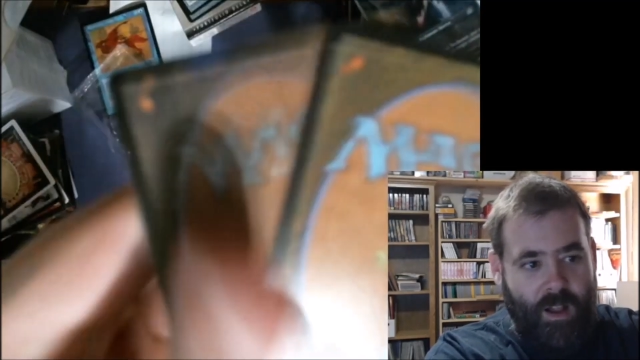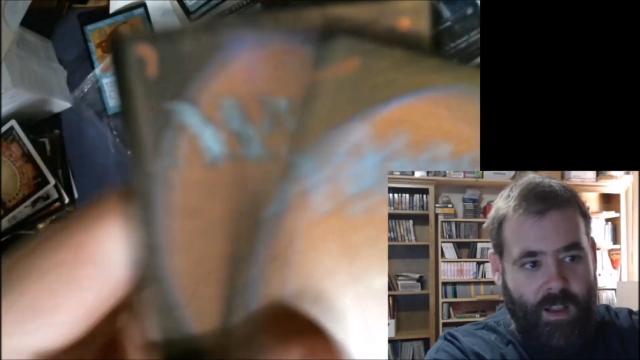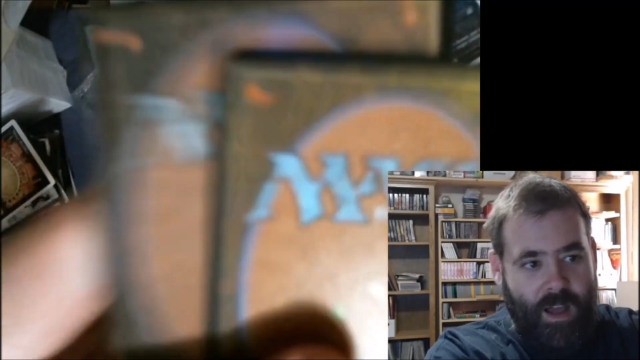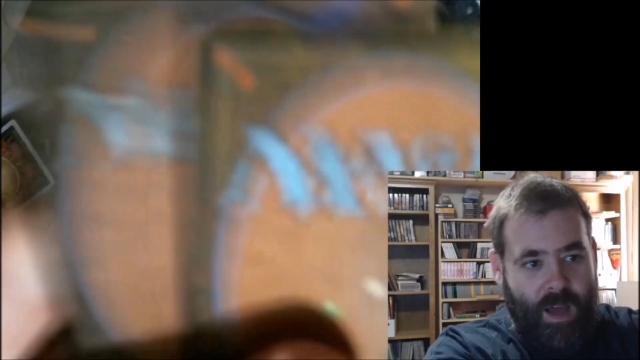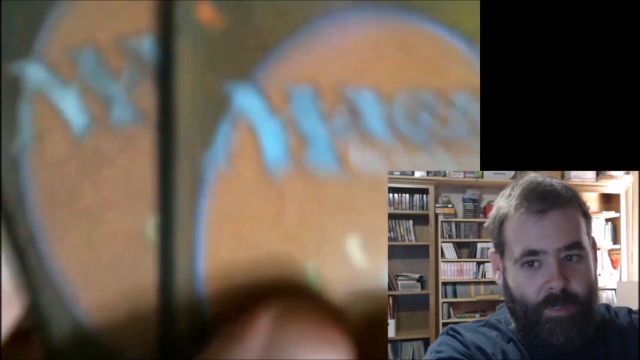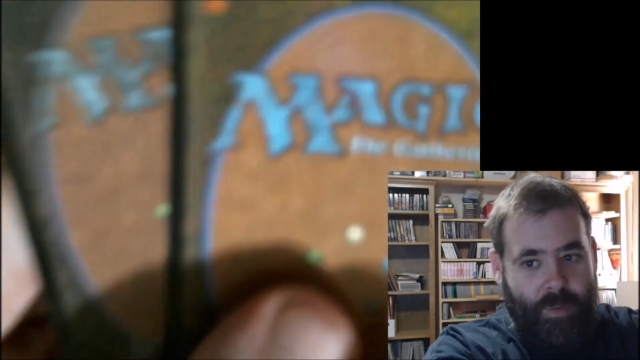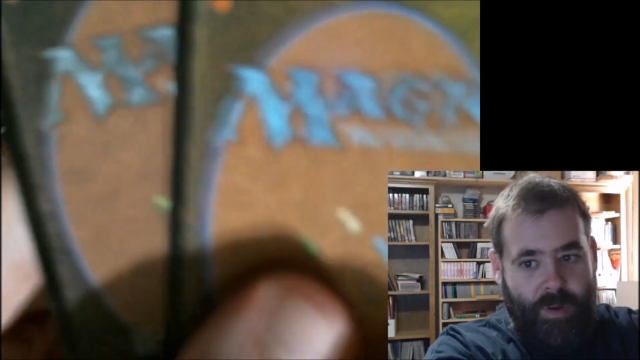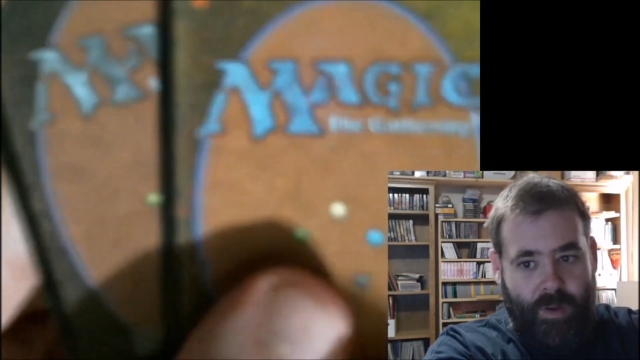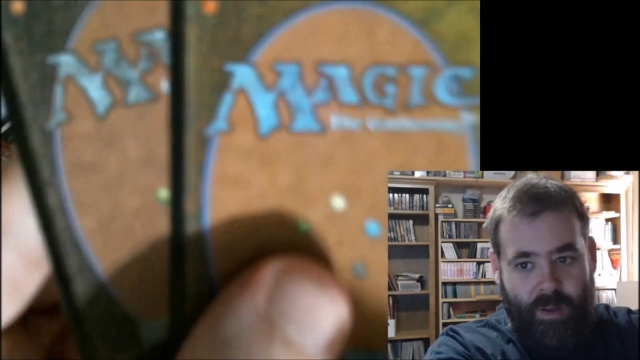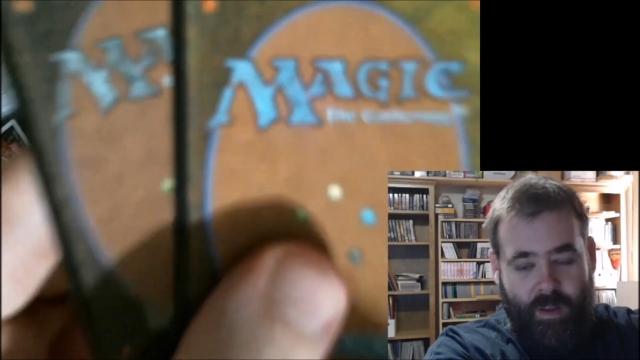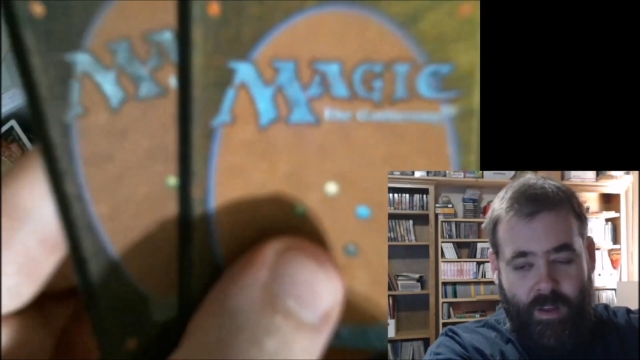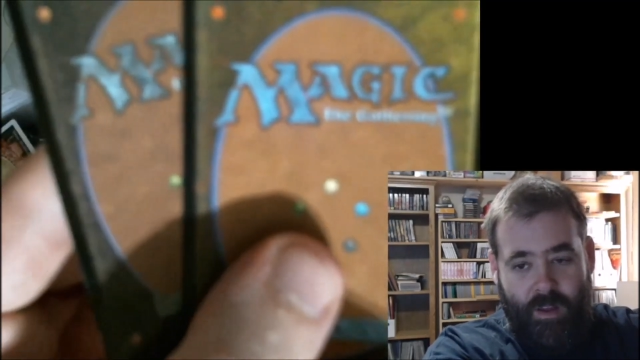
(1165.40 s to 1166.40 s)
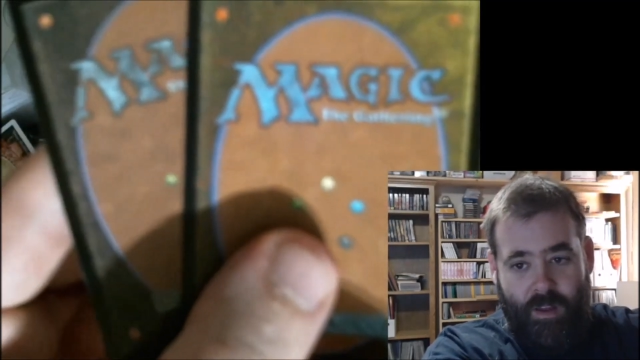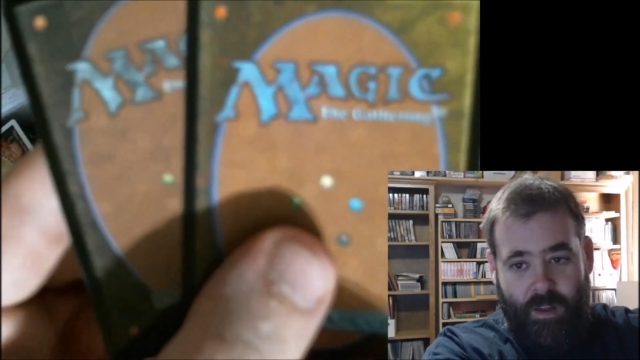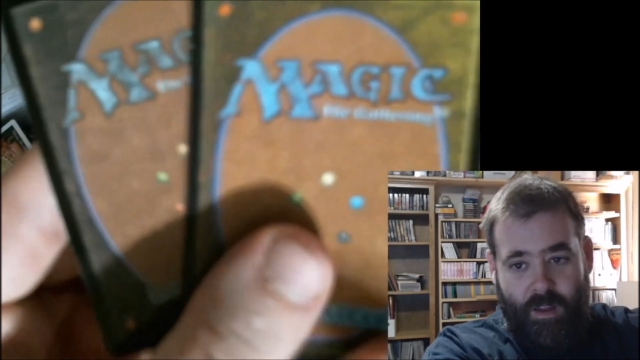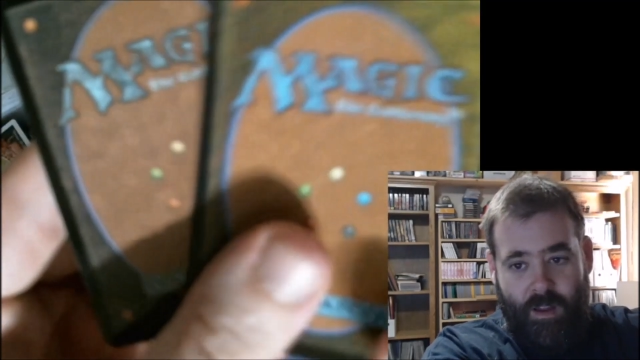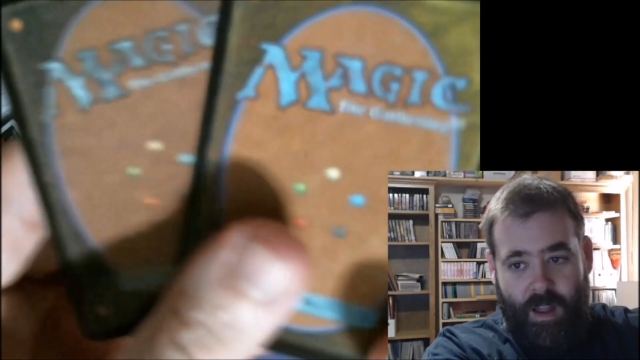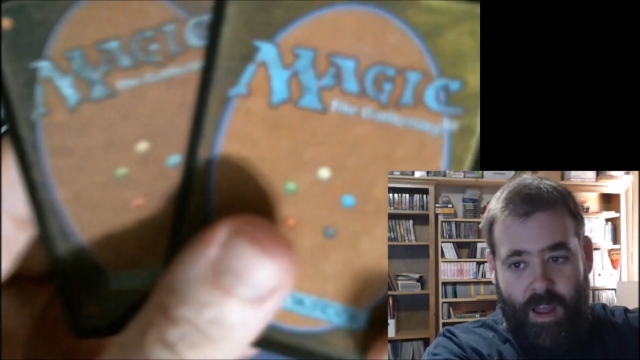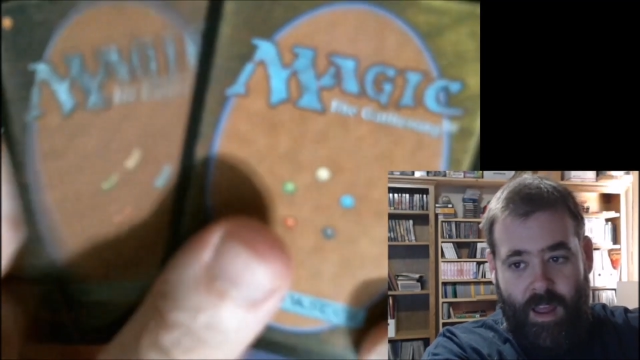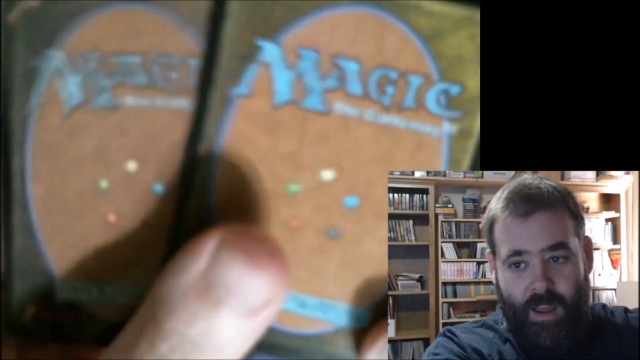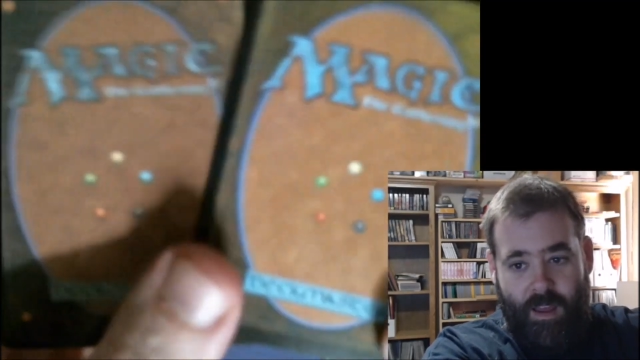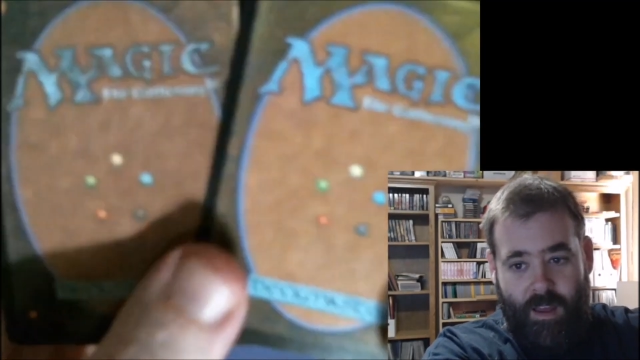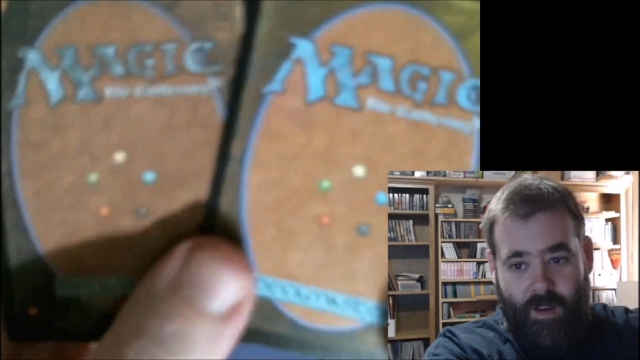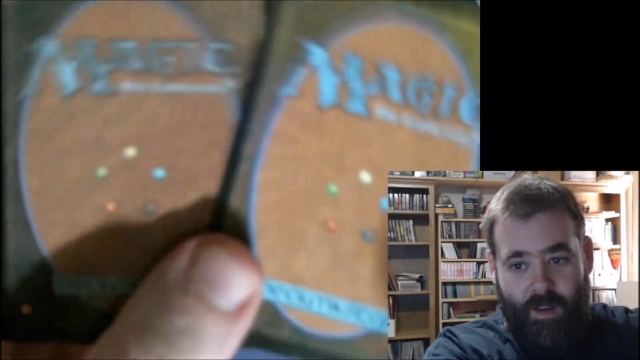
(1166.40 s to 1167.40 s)
up,
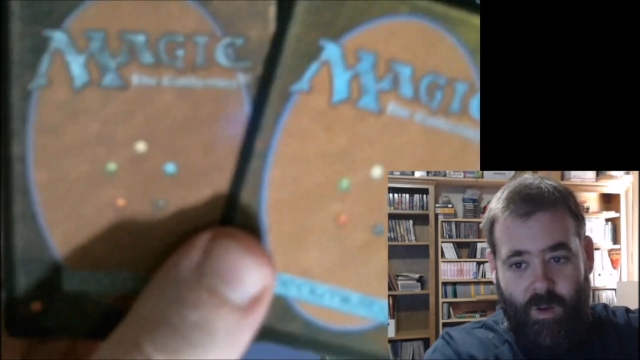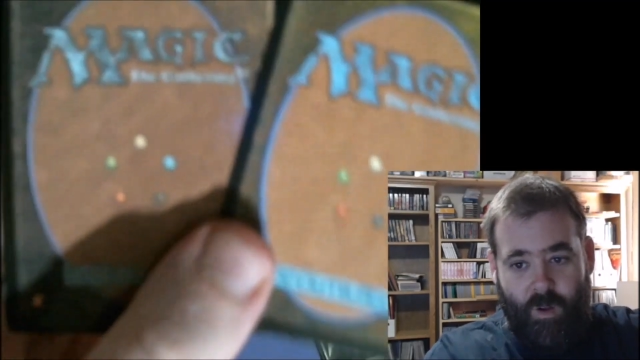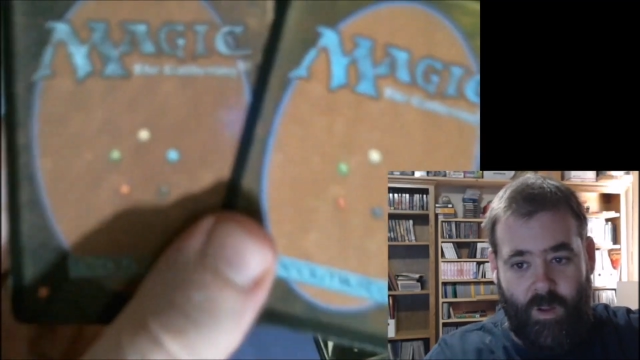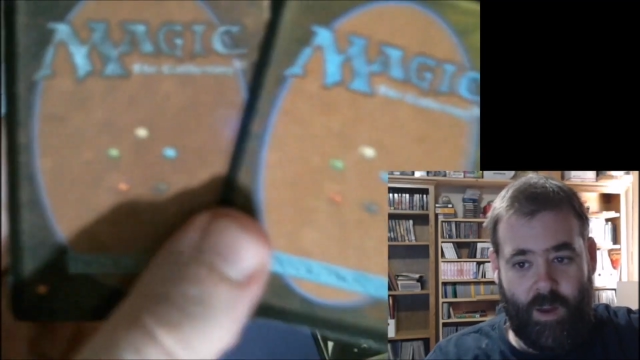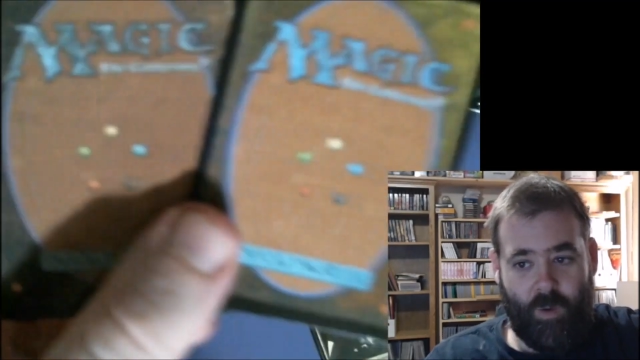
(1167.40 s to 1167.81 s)
like, holy